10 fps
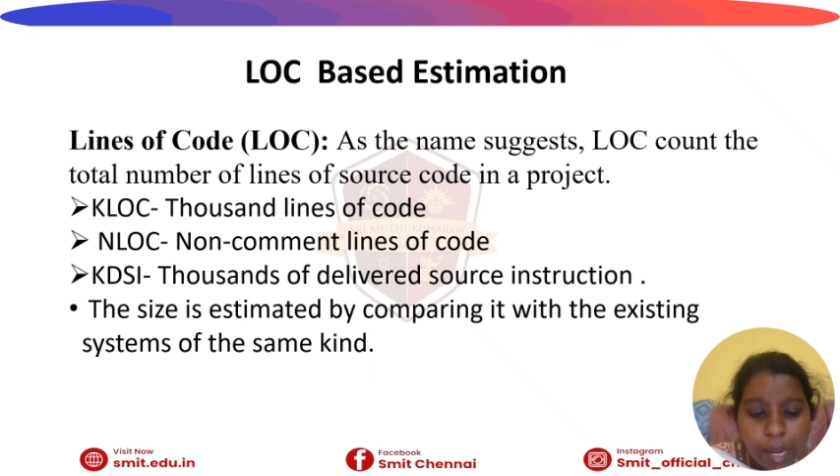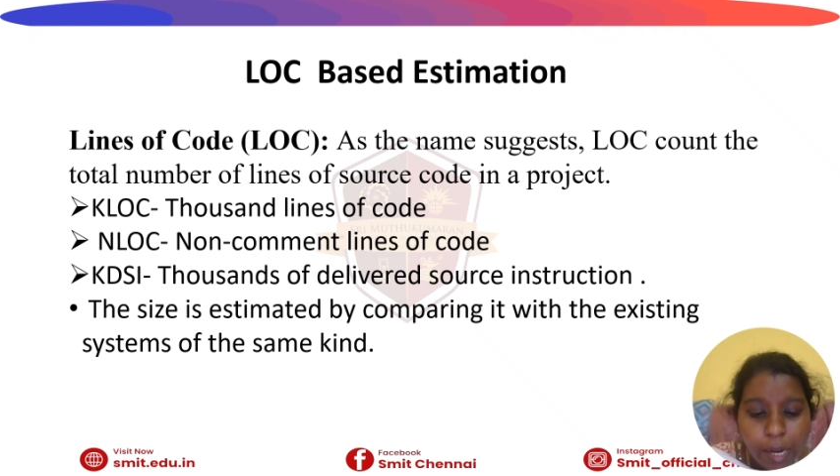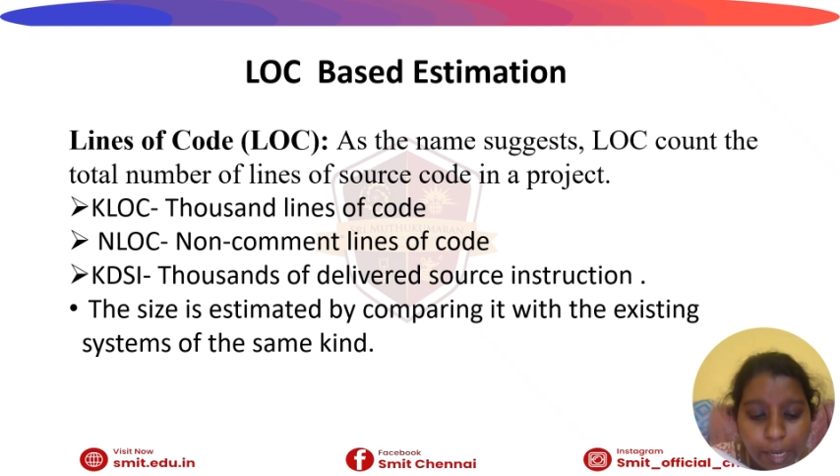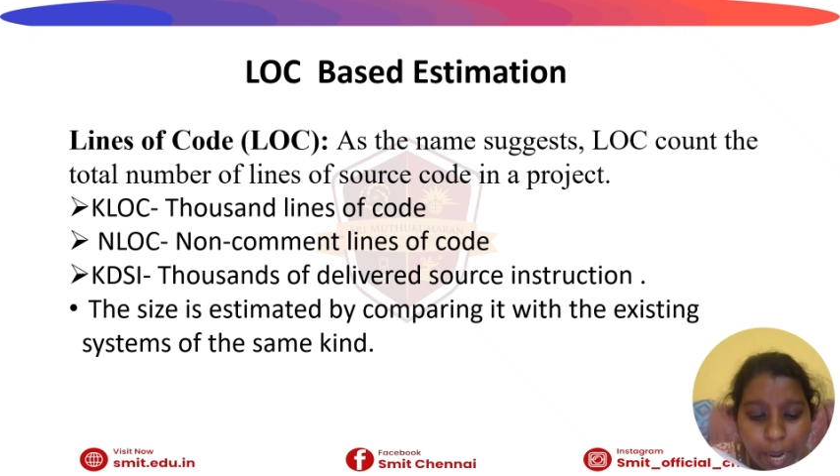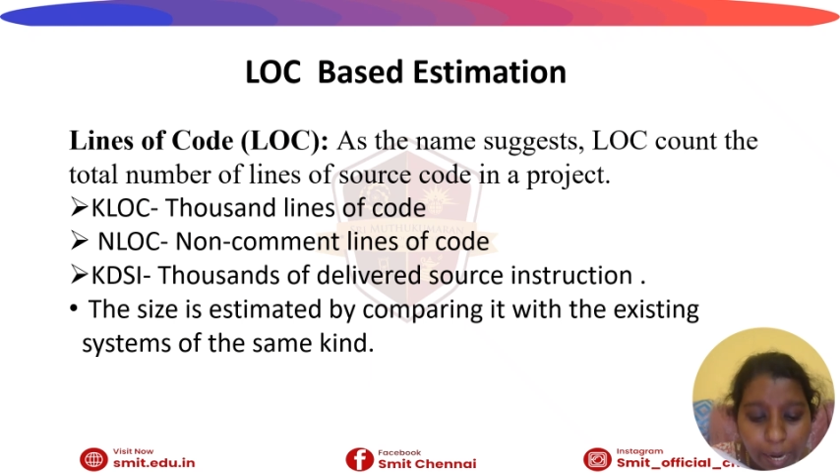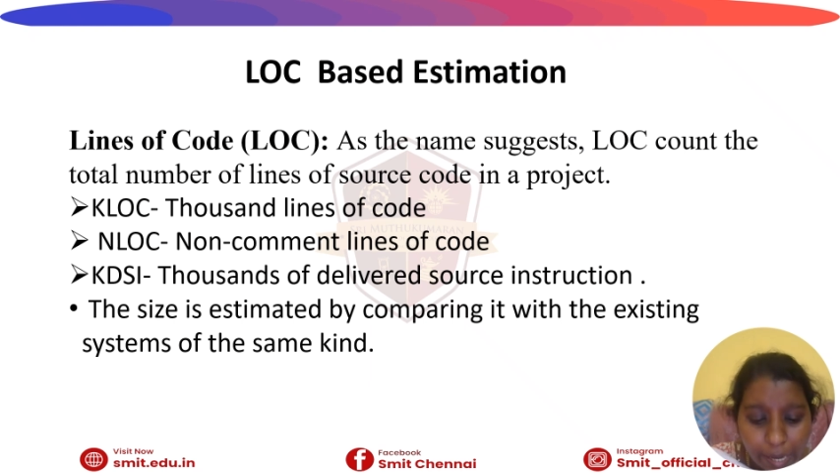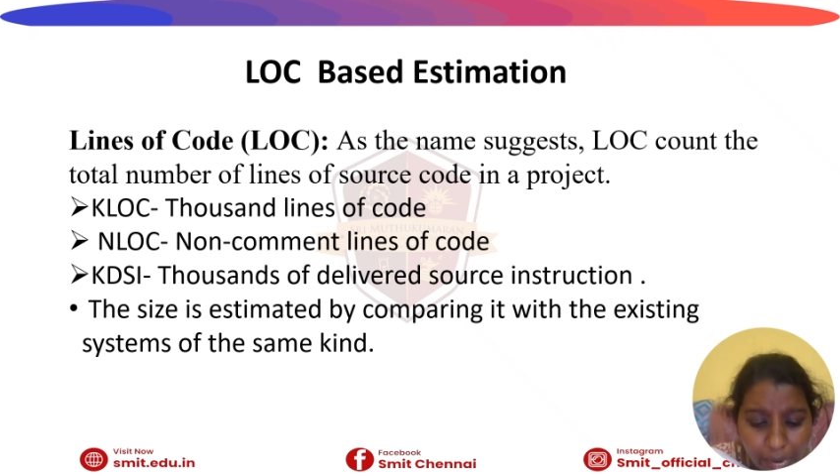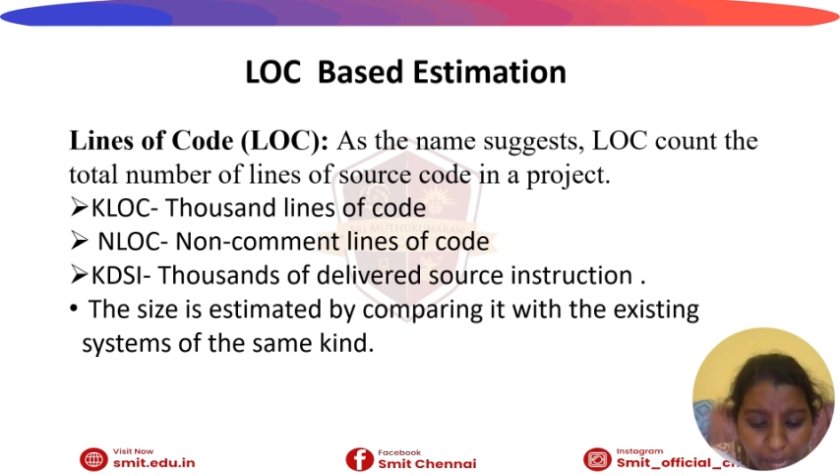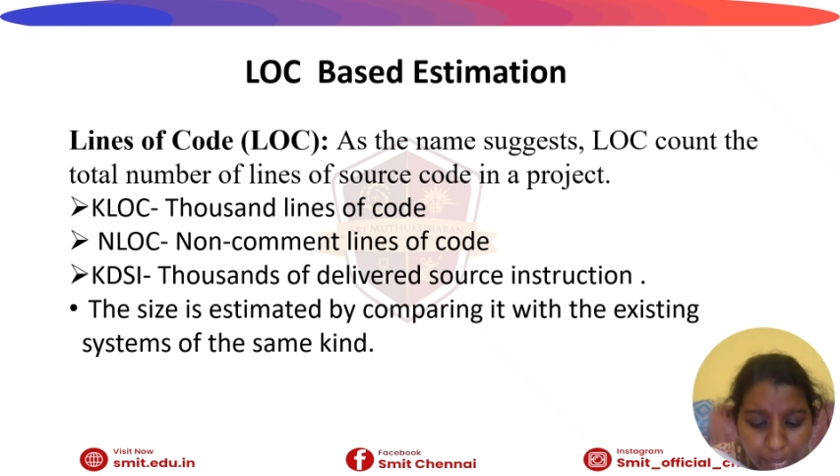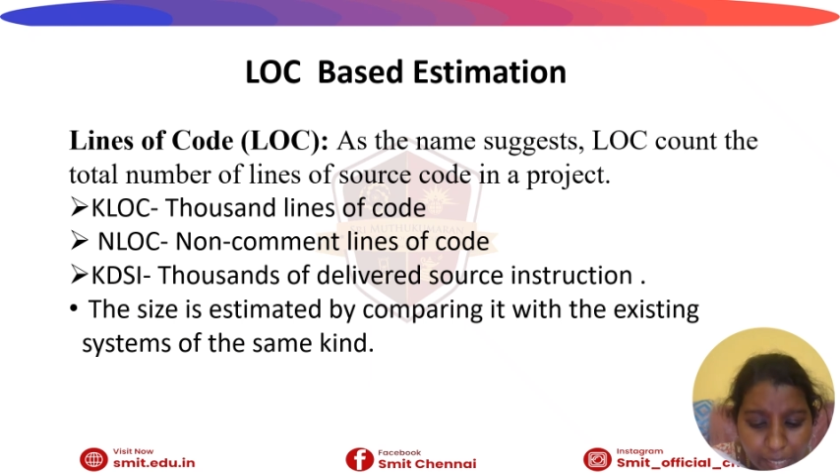it
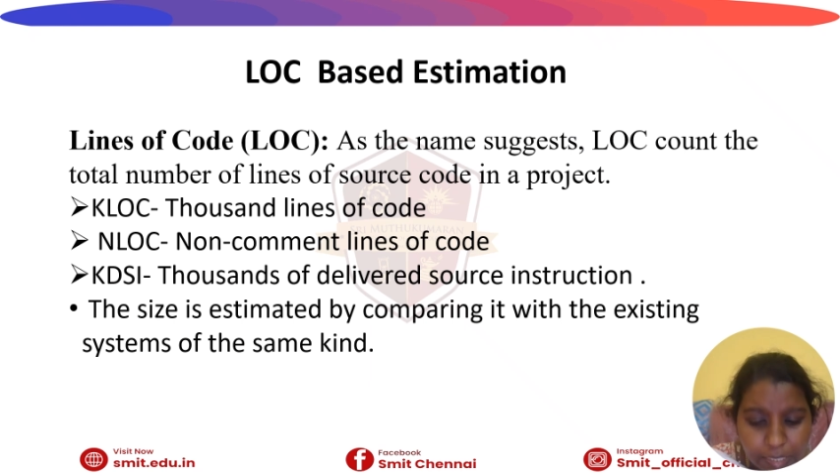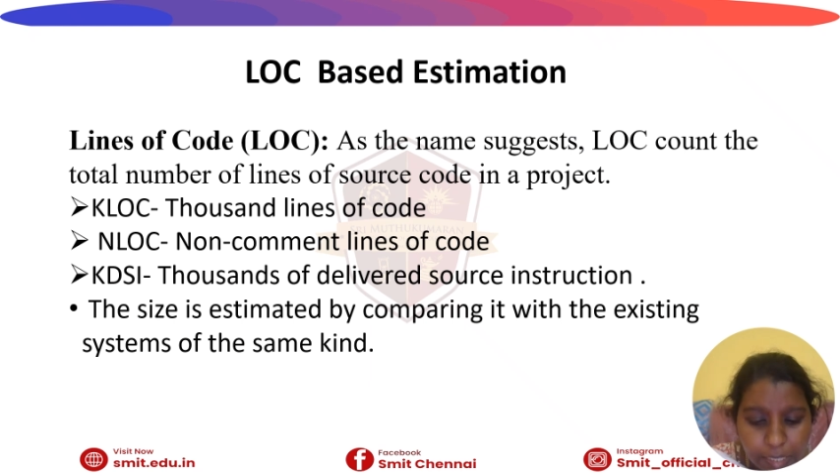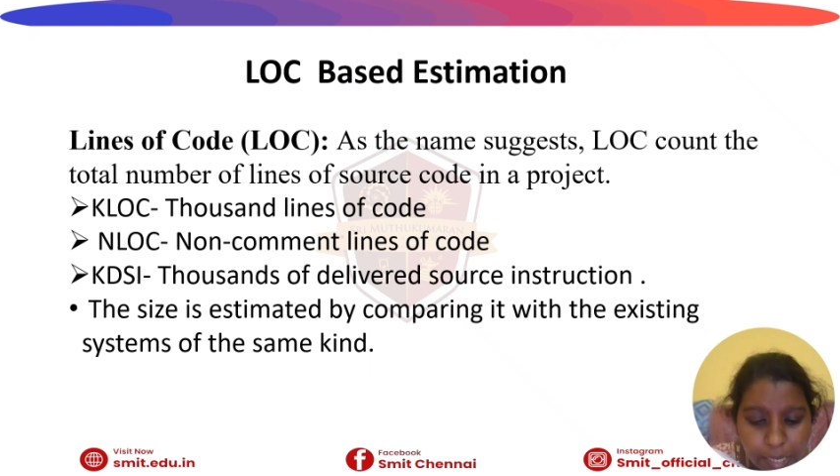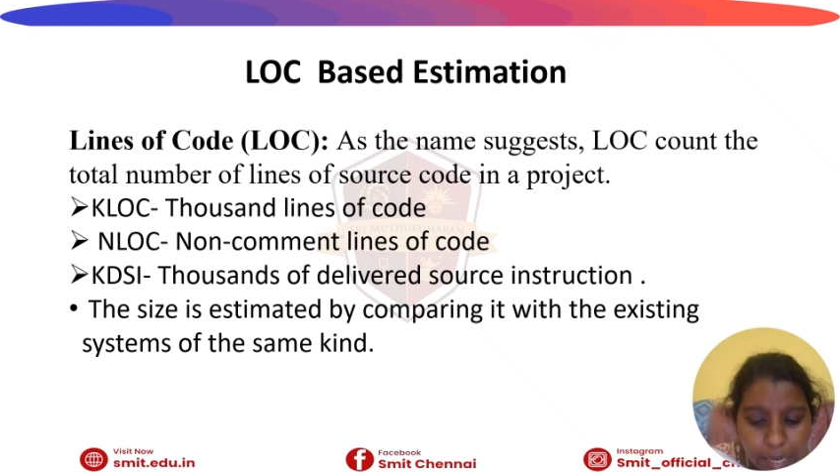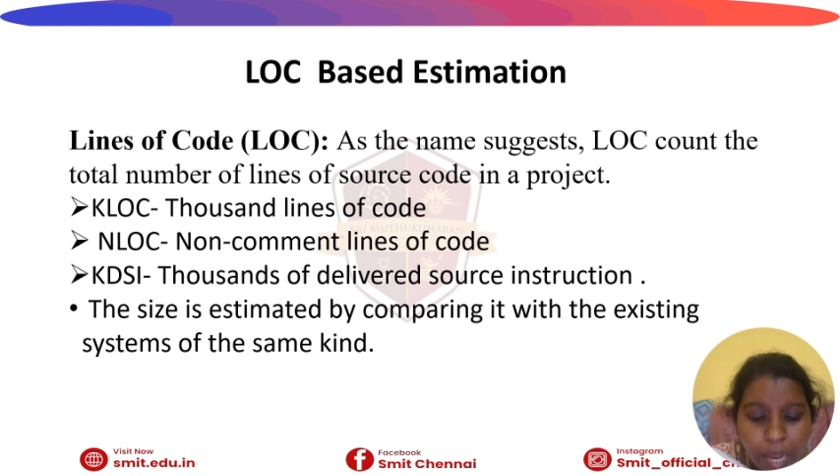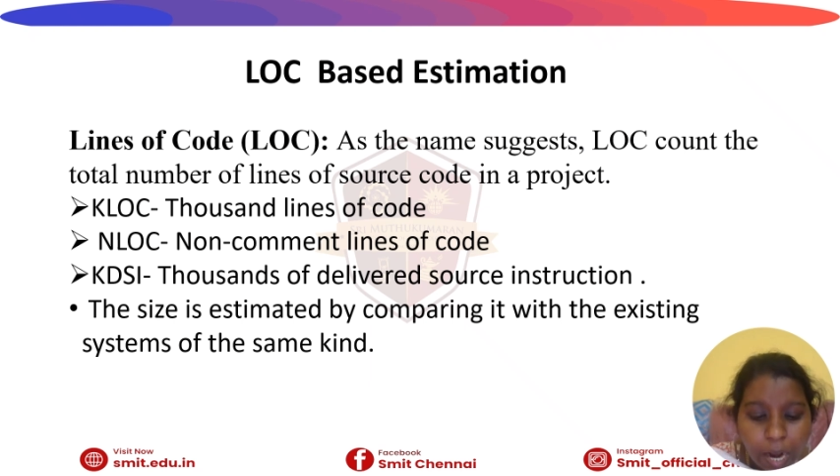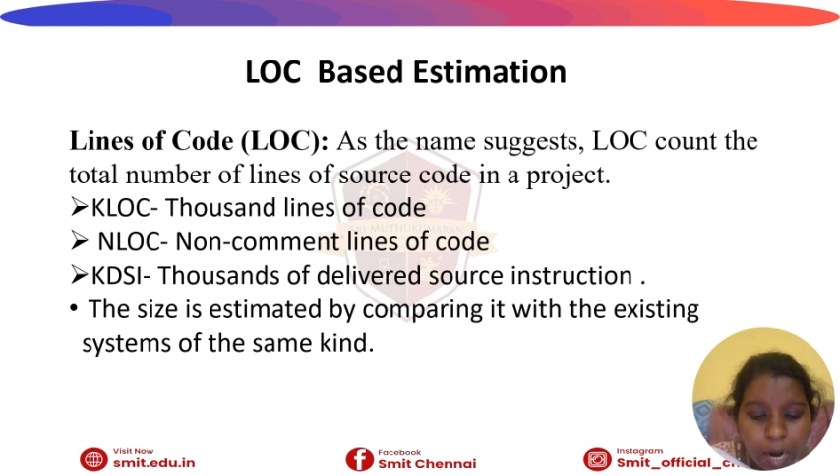analyzes the